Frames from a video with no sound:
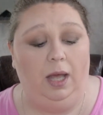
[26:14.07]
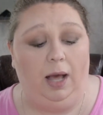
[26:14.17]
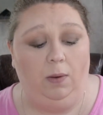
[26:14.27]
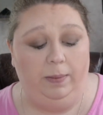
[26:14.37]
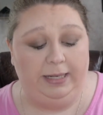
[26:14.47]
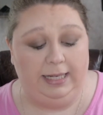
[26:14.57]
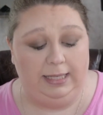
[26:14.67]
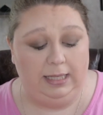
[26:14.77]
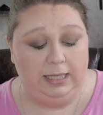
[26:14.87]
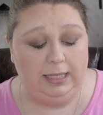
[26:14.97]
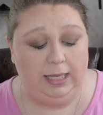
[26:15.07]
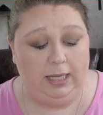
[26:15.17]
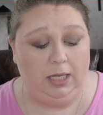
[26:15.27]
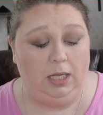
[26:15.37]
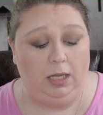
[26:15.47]
I will be testing this
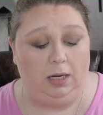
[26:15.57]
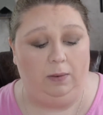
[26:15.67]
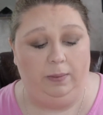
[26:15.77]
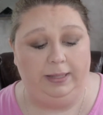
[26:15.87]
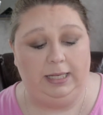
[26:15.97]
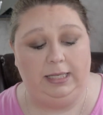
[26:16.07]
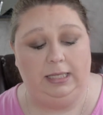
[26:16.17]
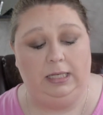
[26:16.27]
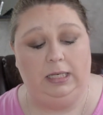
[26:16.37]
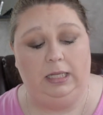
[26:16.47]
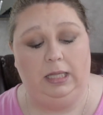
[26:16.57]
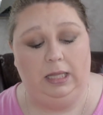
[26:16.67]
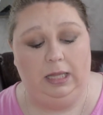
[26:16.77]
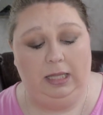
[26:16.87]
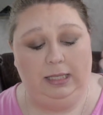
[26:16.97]
out. I will be testing
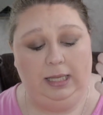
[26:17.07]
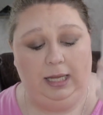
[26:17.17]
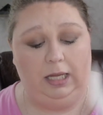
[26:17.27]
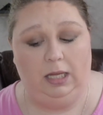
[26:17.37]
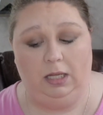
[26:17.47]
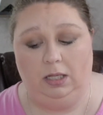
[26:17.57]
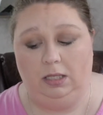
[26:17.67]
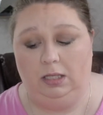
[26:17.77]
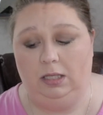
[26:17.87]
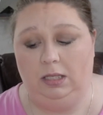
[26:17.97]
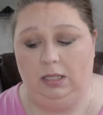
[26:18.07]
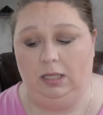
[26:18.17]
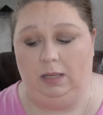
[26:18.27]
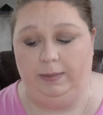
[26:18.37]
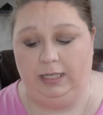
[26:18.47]
this out. I'll
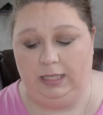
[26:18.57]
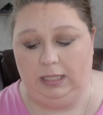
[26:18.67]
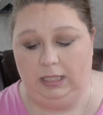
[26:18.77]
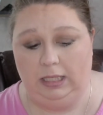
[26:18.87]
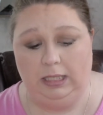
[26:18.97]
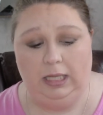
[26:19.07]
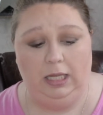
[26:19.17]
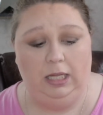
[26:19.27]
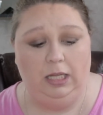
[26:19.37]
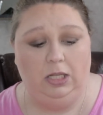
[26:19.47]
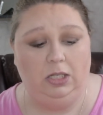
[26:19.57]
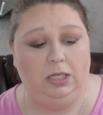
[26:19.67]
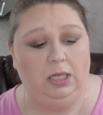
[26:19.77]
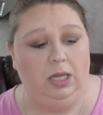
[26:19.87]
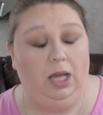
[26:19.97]
be testing this out.
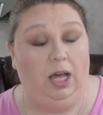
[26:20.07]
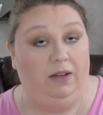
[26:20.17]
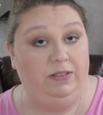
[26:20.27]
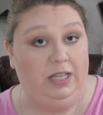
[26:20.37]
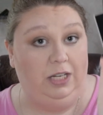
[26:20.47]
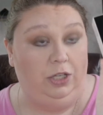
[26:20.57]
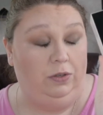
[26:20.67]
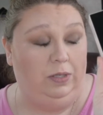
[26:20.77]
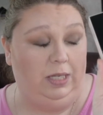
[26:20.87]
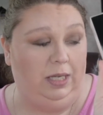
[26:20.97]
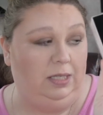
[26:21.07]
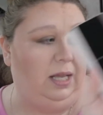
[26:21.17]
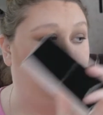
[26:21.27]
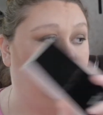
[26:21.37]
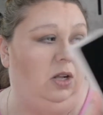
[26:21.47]
I've done used this.
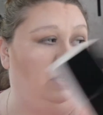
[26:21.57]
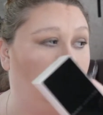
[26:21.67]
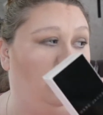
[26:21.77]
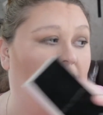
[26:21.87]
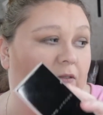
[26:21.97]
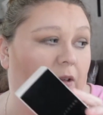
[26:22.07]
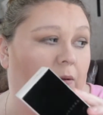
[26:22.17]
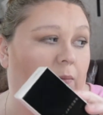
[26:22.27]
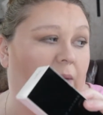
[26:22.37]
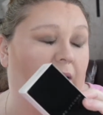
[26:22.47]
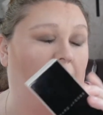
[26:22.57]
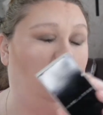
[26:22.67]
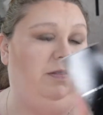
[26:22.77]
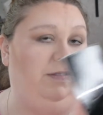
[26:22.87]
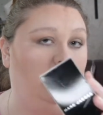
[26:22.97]
I did not do a film. I did
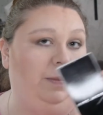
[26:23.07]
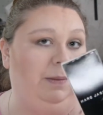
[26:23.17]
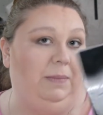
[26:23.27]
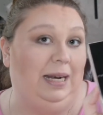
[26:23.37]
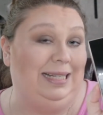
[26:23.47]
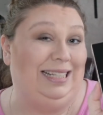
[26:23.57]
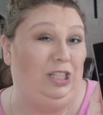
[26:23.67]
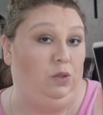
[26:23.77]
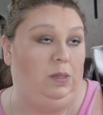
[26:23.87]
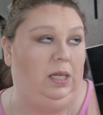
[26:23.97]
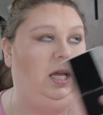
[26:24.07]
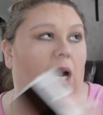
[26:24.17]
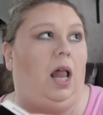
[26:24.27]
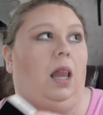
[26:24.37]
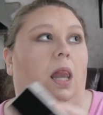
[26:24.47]
not film it, but I did use it, and
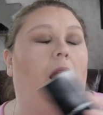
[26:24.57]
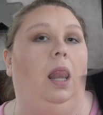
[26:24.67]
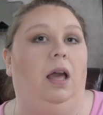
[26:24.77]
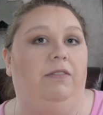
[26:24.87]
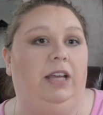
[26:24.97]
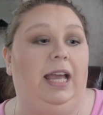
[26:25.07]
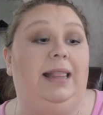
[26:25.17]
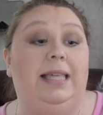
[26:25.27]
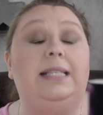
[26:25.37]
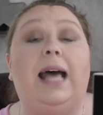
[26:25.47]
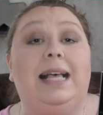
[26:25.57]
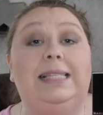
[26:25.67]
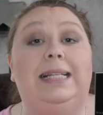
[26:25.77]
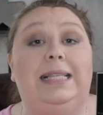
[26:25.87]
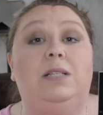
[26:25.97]
I loved it. And this, I
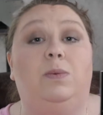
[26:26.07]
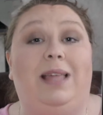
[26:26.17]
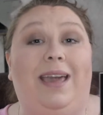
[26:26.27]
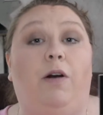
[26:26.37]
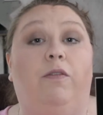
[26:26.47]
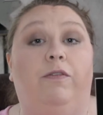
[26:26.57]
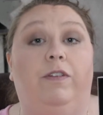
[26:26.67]
set this with e.l.f.